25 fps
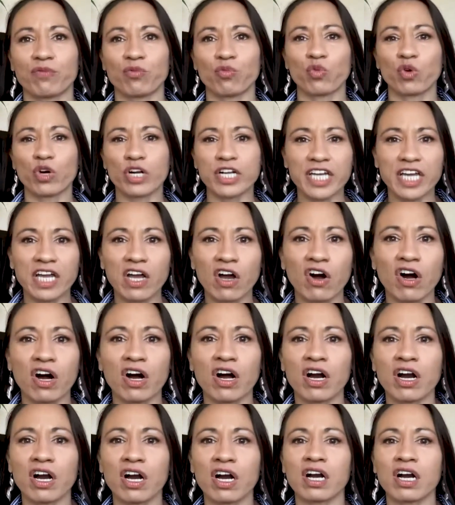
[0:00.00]
working
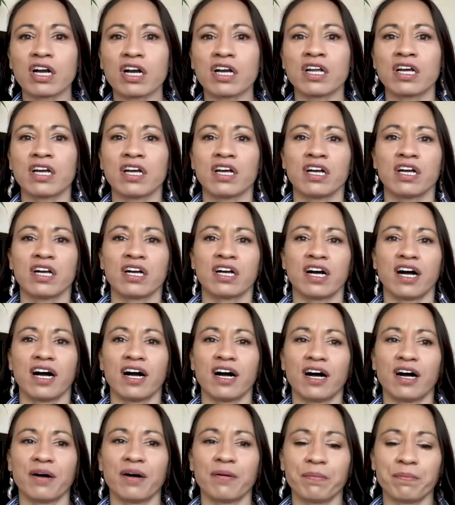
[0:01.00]
hard,
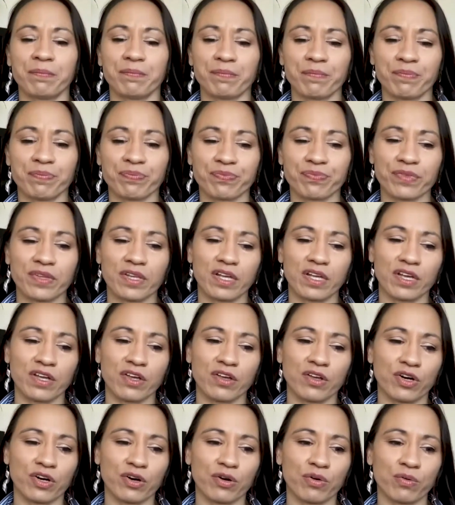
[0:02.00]
um,
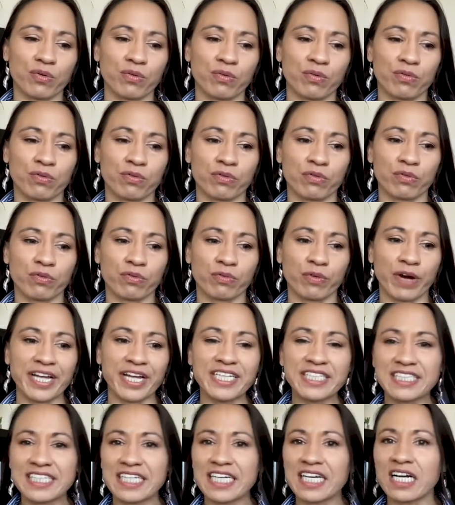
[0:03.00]
you know,
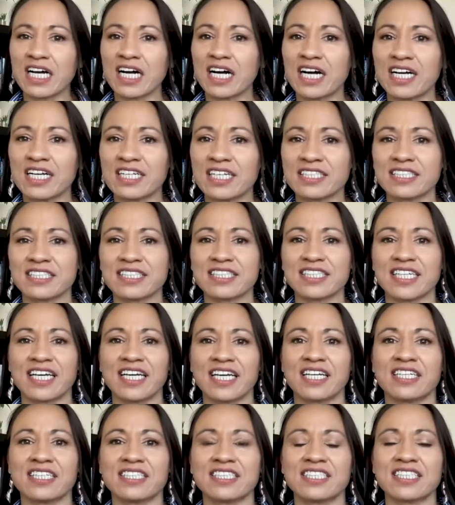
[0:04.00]
raising us
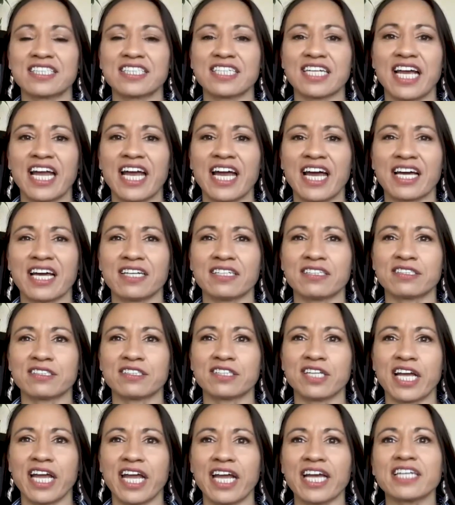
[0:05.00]
and and
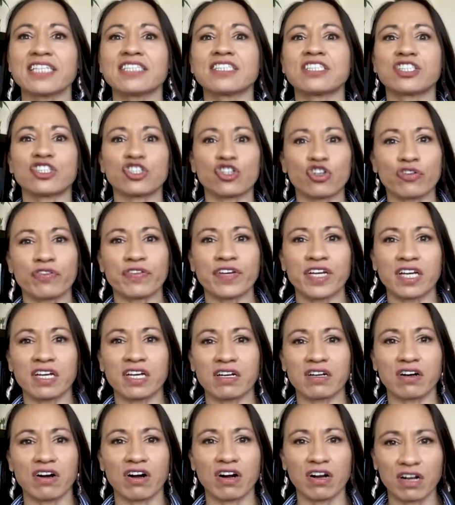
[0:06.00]
and
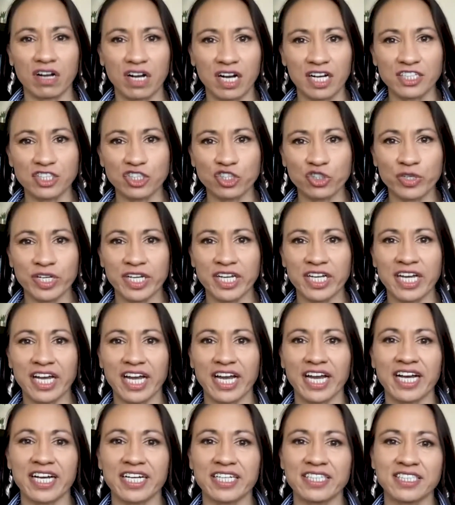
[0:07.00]
serving our country
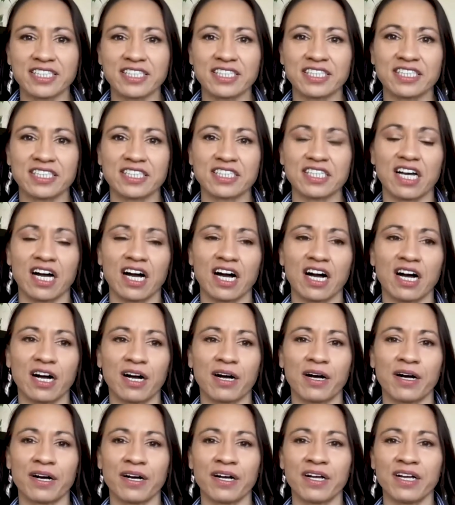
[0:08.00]
as
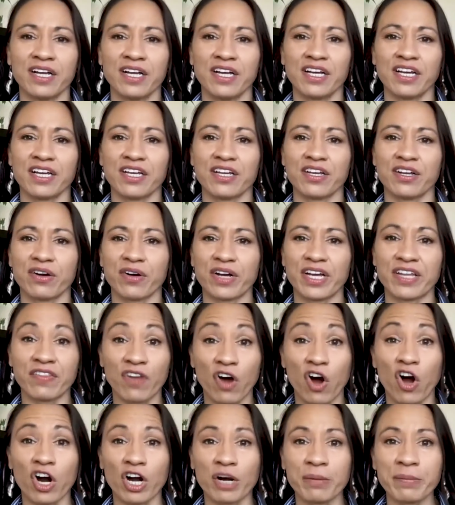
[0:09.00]
uh, you know in
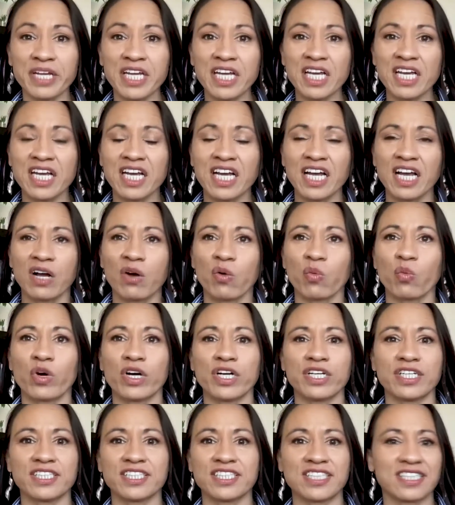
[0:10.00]
the army
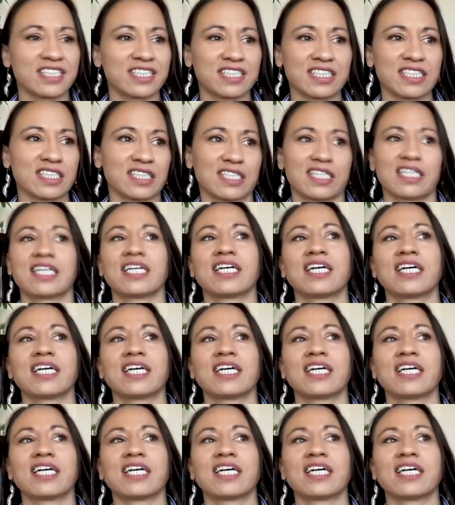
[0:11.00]
was